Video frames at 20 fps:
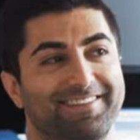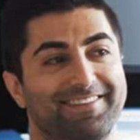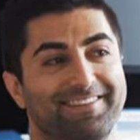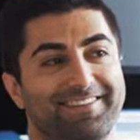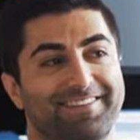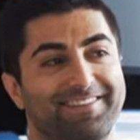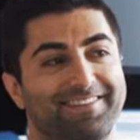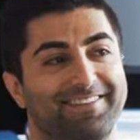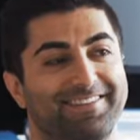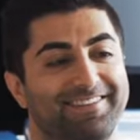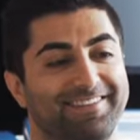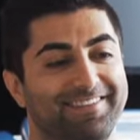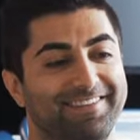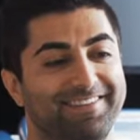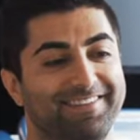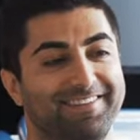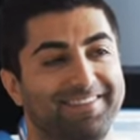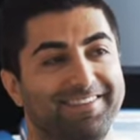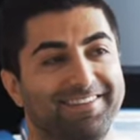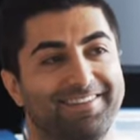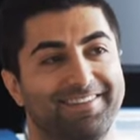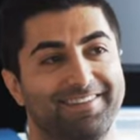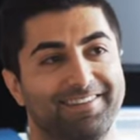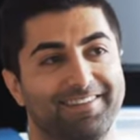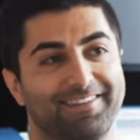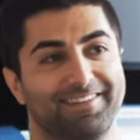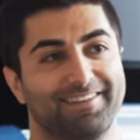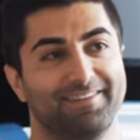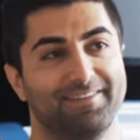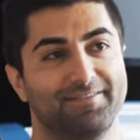
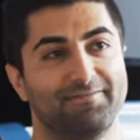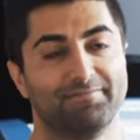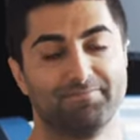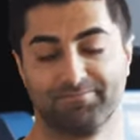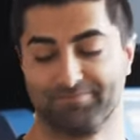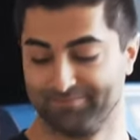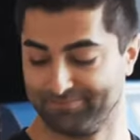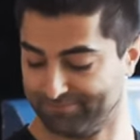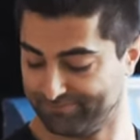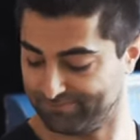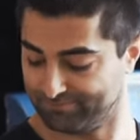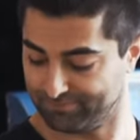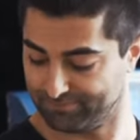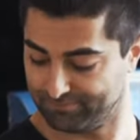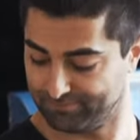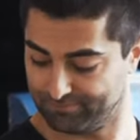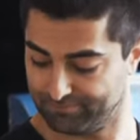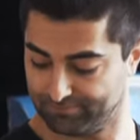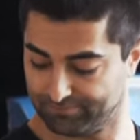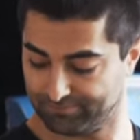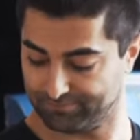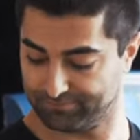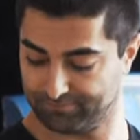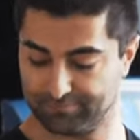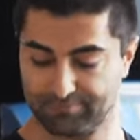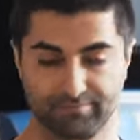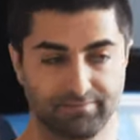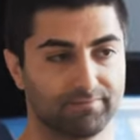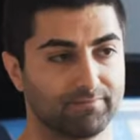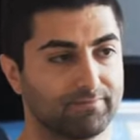
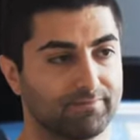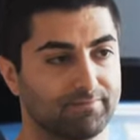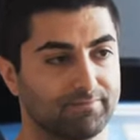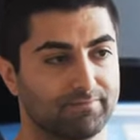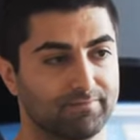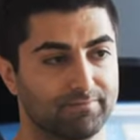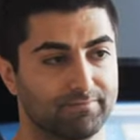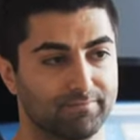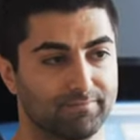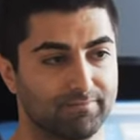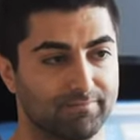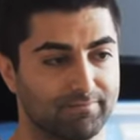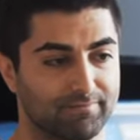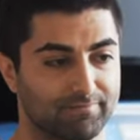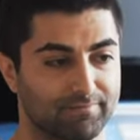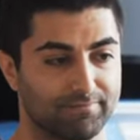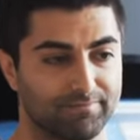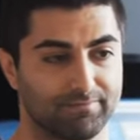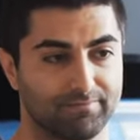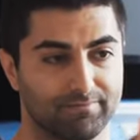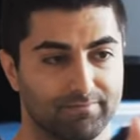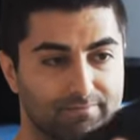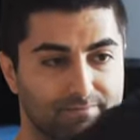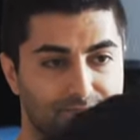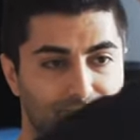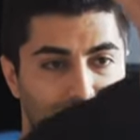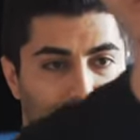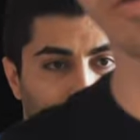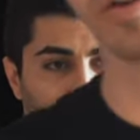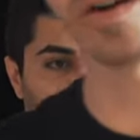
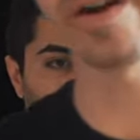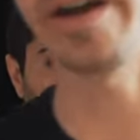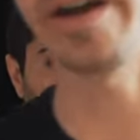(not speaking)